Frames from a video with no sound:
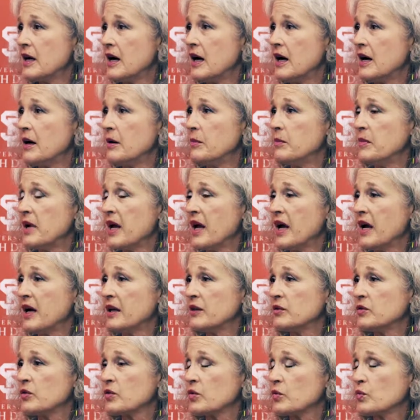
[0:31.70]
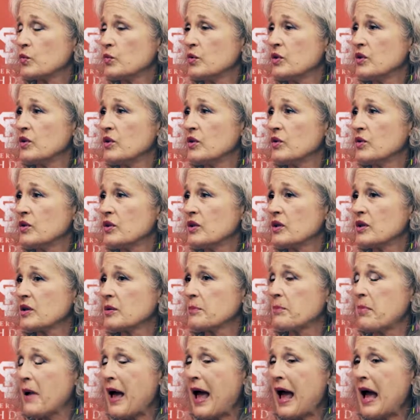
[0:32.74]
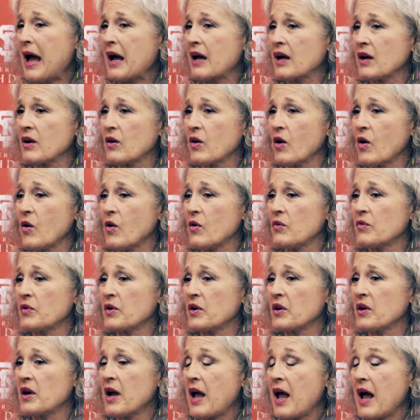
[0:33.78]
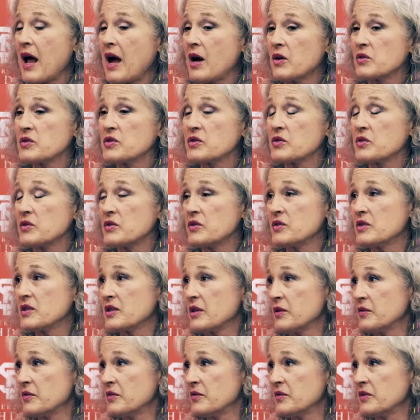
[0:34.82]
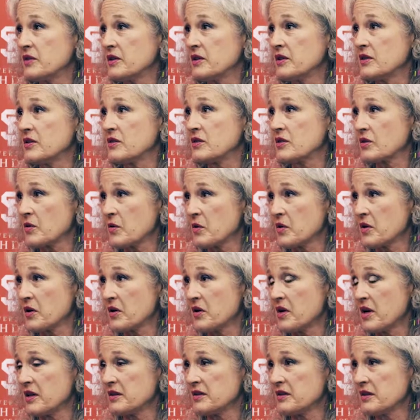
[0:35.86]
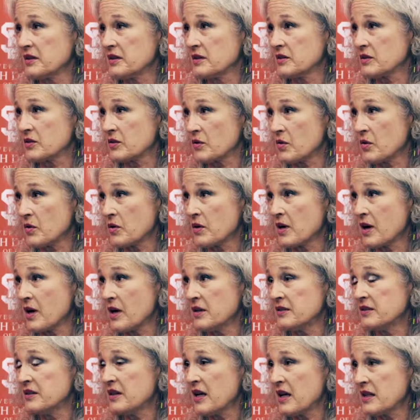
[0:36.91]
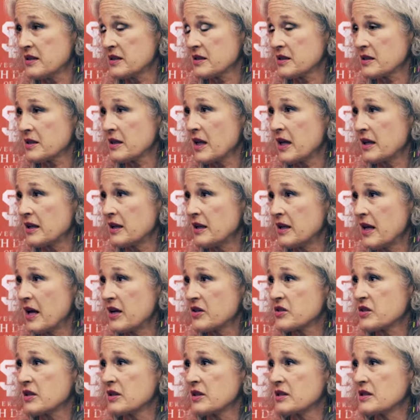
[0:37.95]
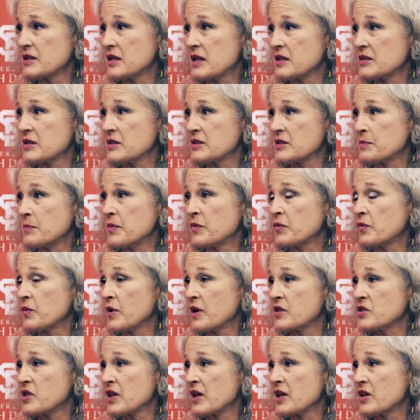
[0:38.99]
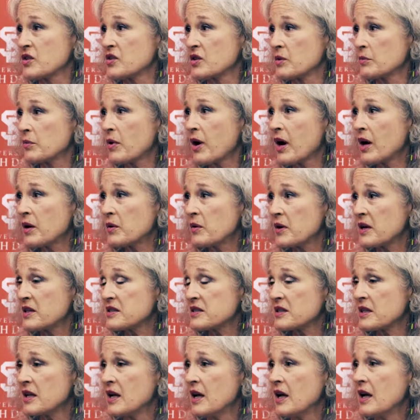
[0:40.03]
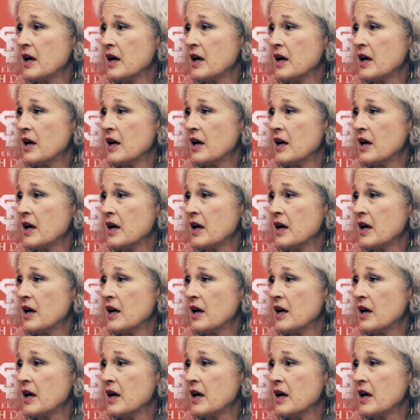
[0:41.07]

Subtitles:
And when you look back over how students have scored on tests like the National Assessment for Education Progress,